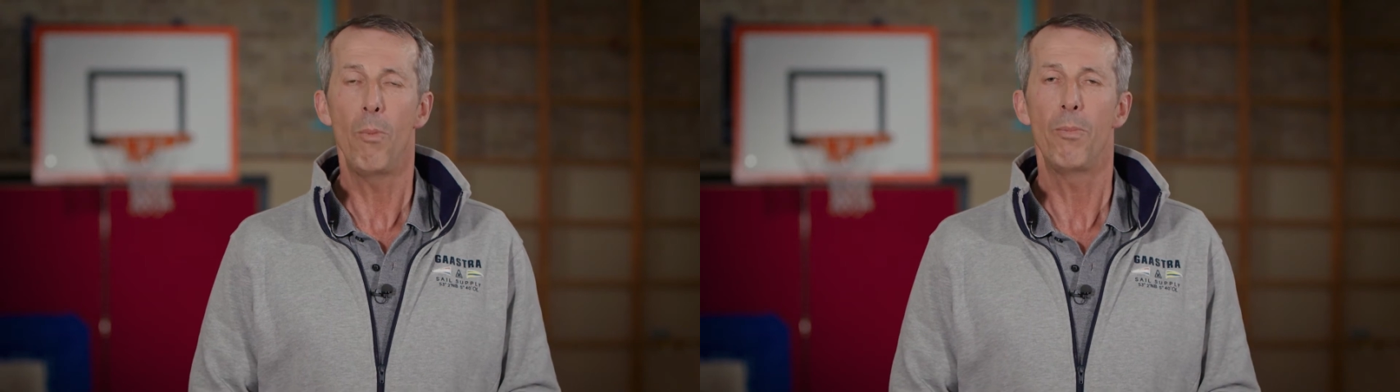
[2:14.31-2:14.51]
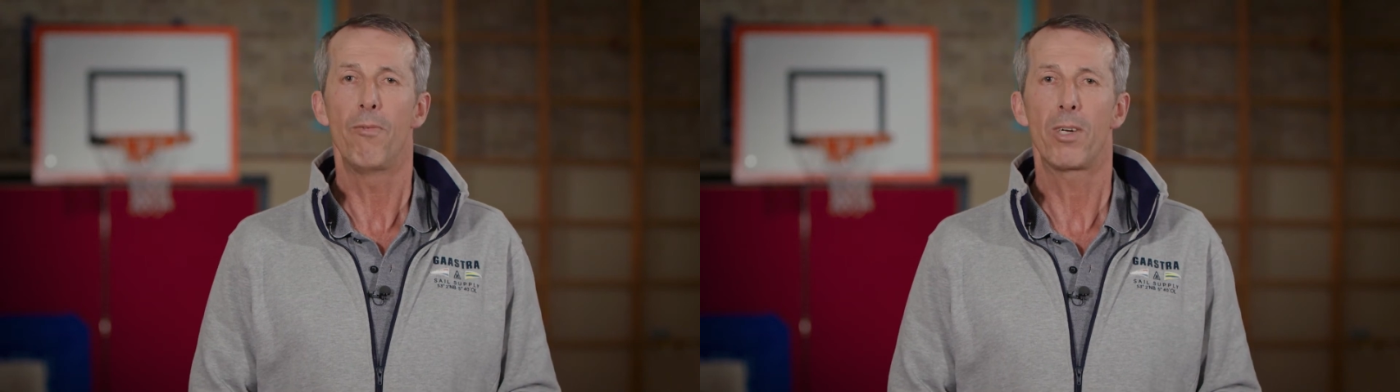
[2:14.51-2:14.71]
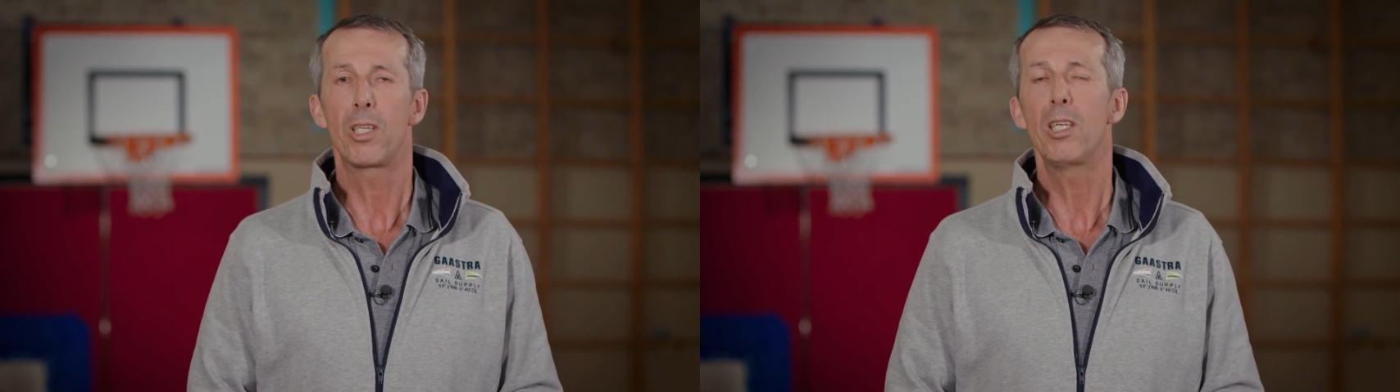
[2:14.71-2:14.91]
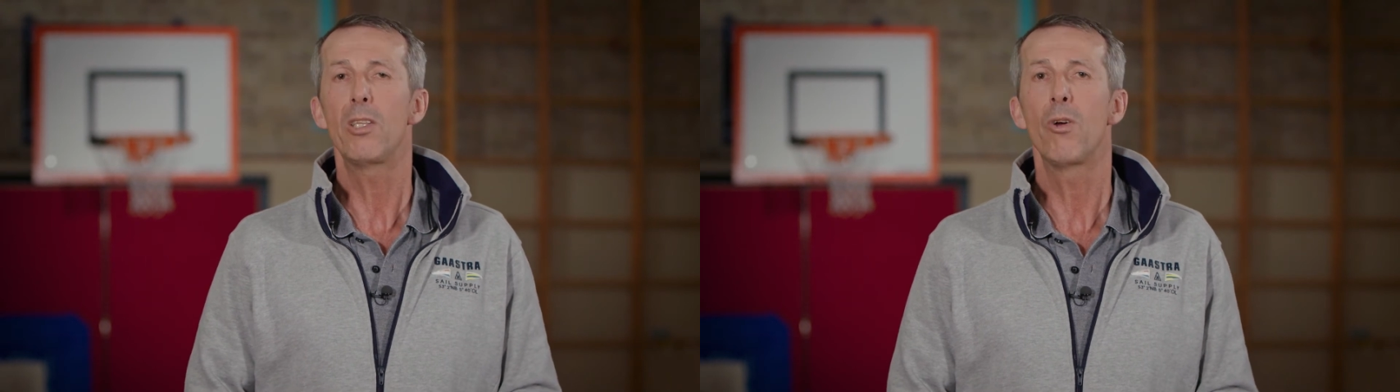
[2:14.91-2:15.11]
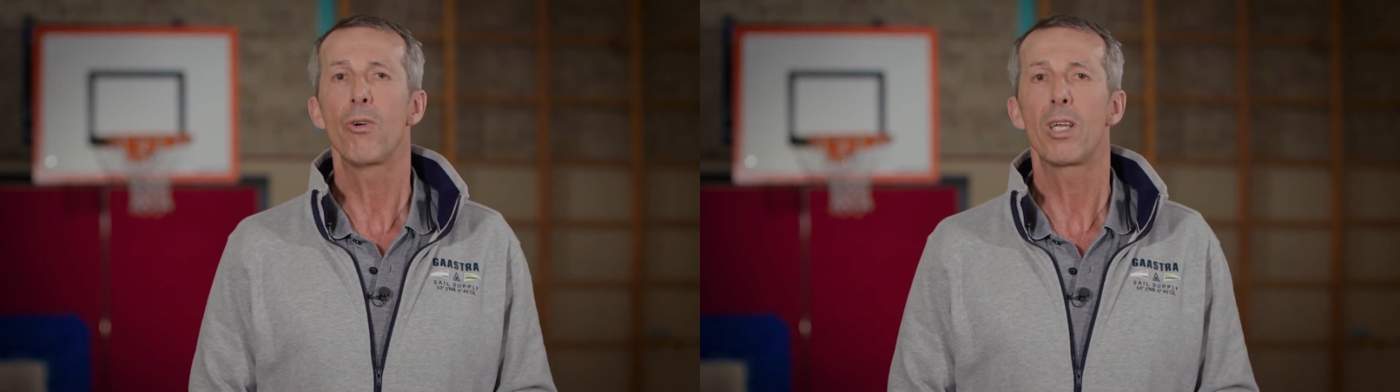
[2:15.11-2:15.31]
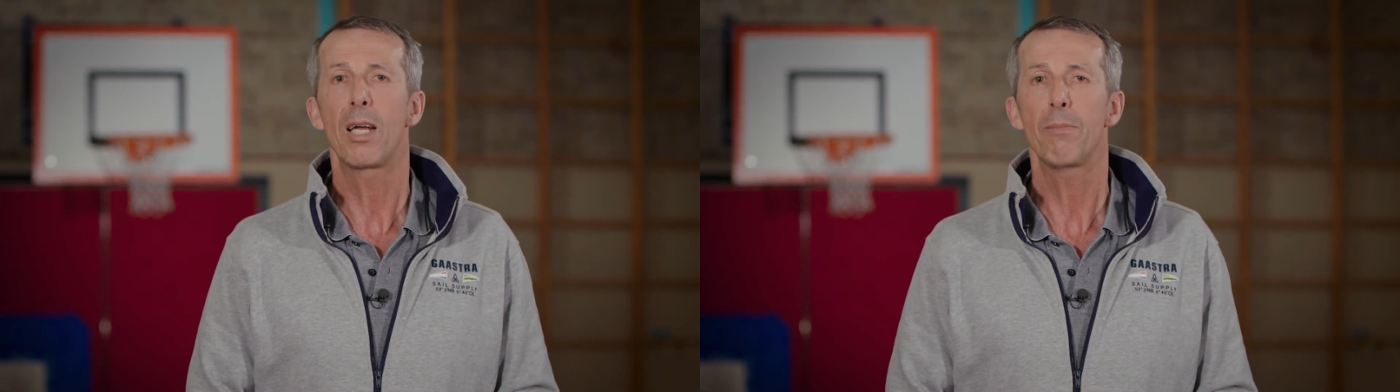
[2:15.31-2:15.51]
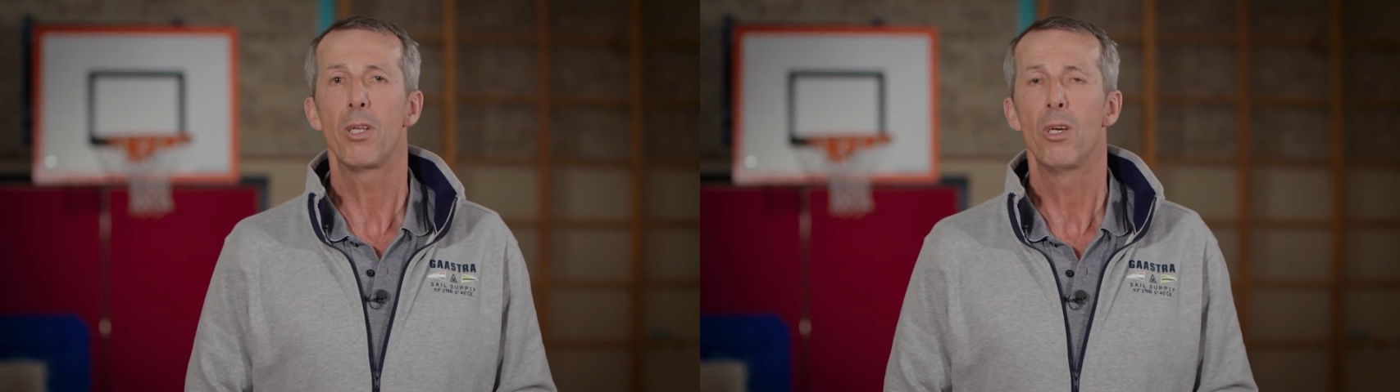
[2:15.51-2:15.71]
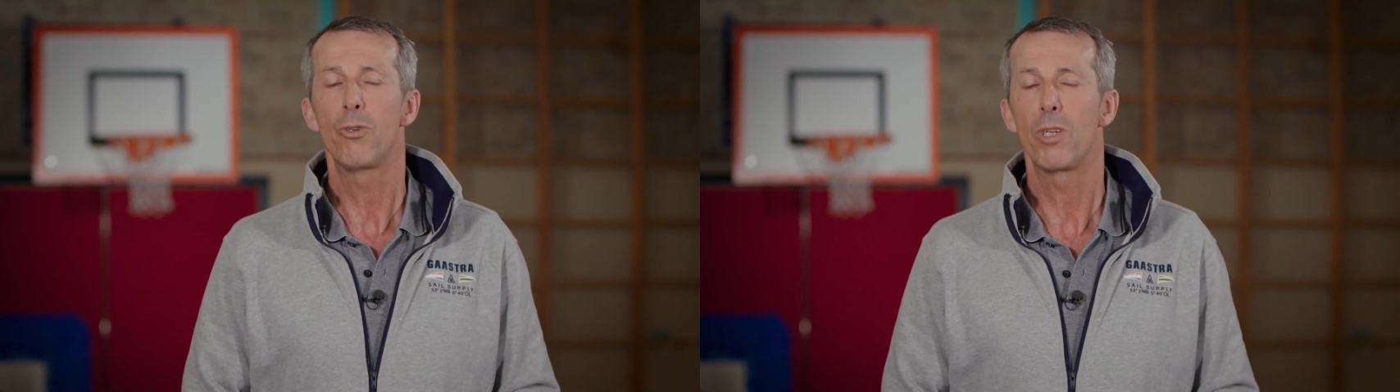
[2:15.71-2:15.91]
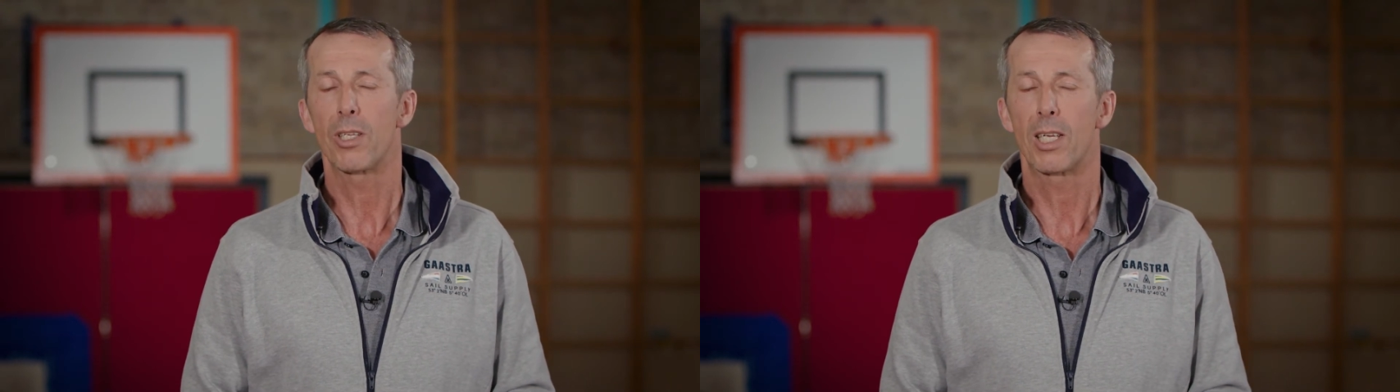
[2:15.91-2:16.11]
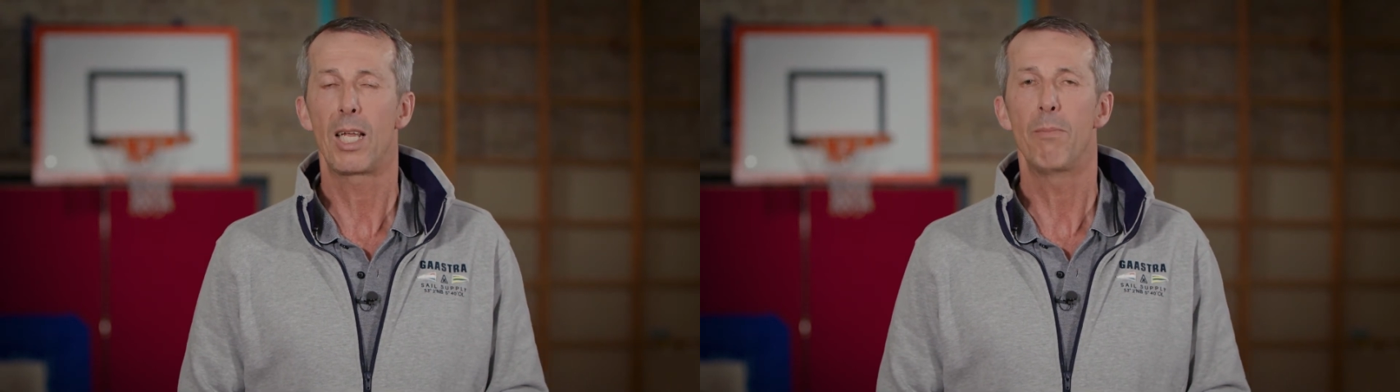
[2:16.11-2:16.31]
unnecessary equipment
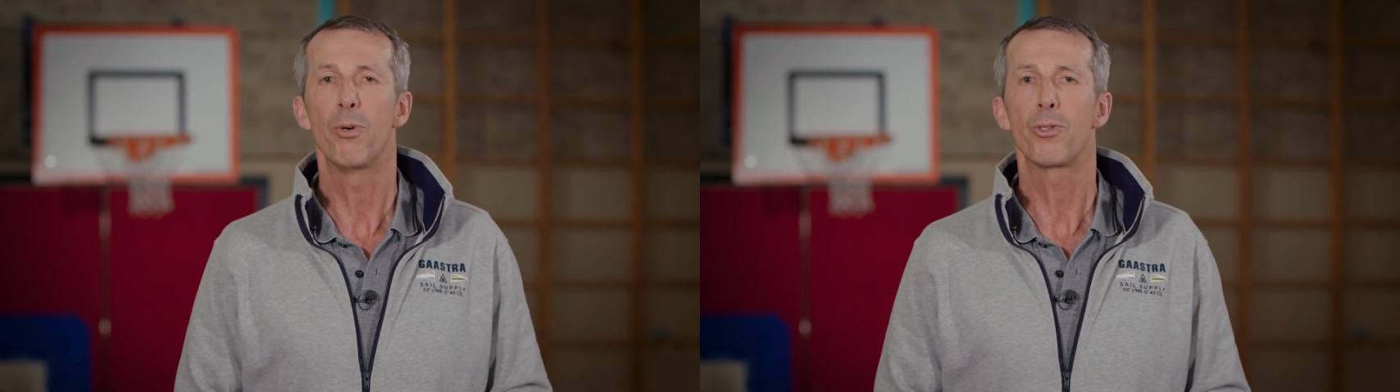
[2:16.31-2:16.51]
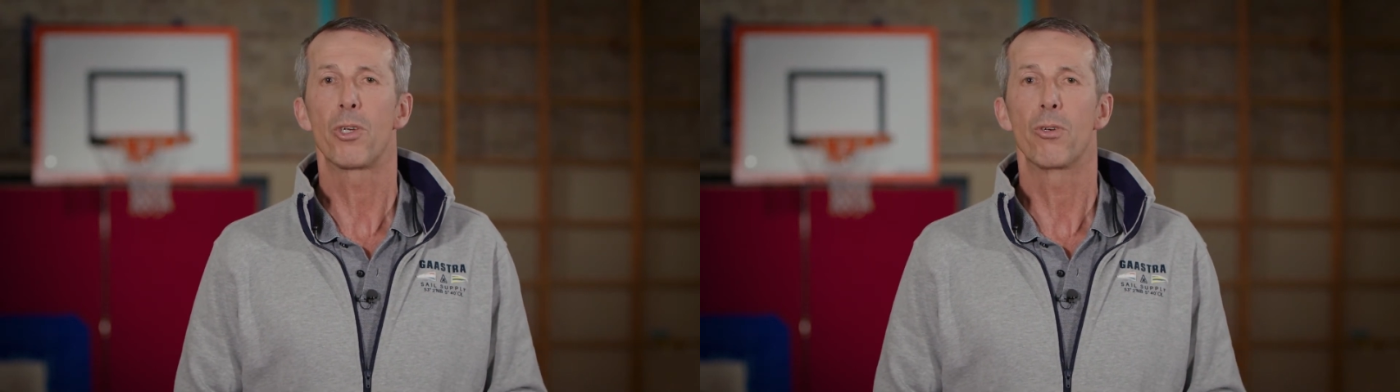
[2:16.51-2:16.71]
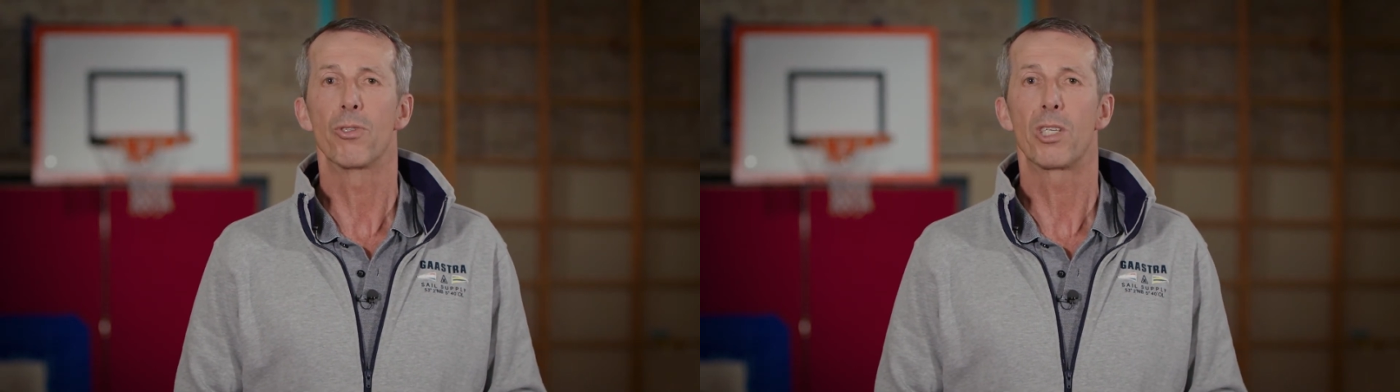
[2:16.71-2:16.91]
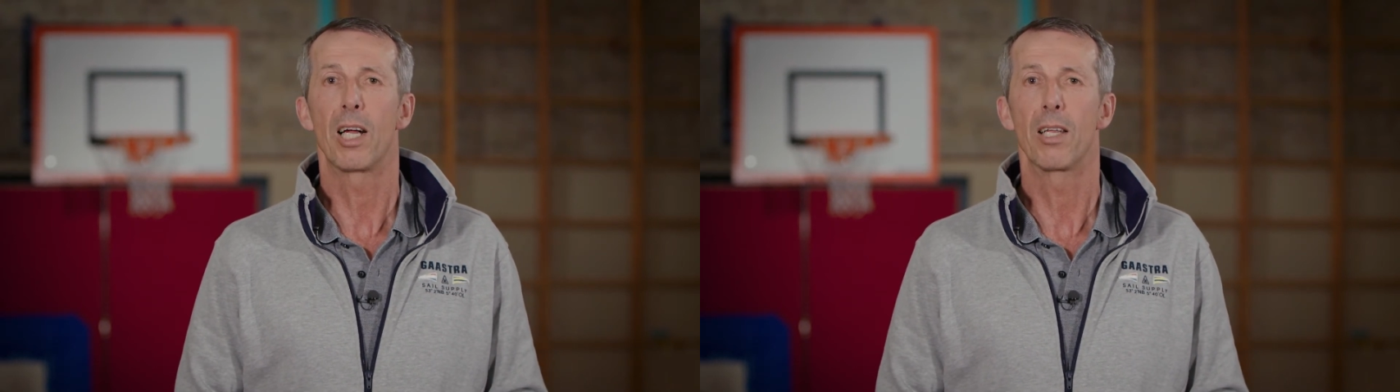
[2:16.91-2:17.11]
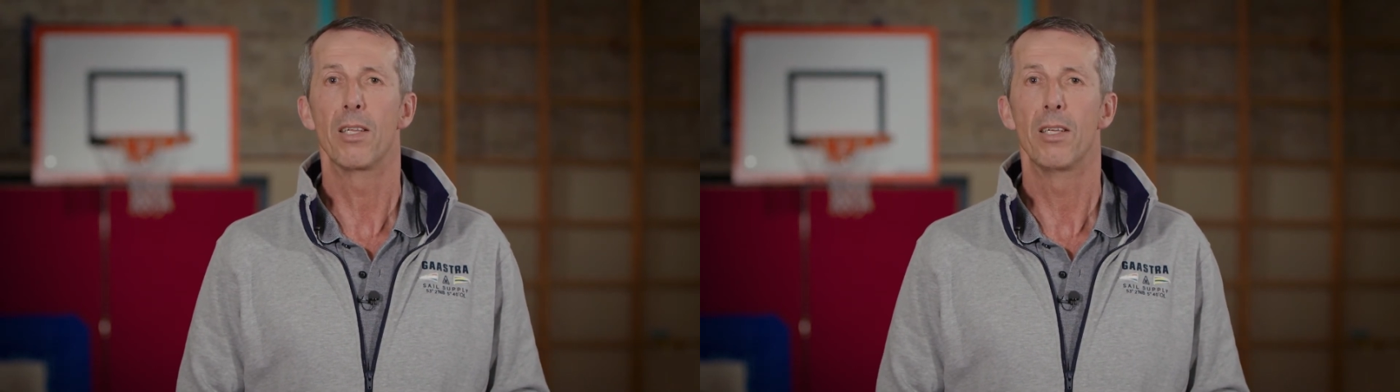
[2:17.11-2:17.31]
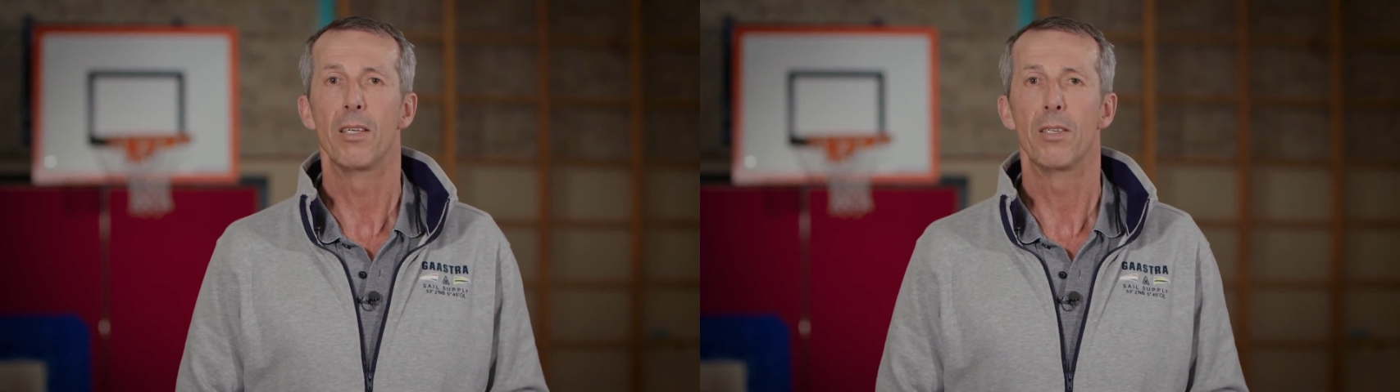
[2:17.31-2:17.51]
so they don't run into them.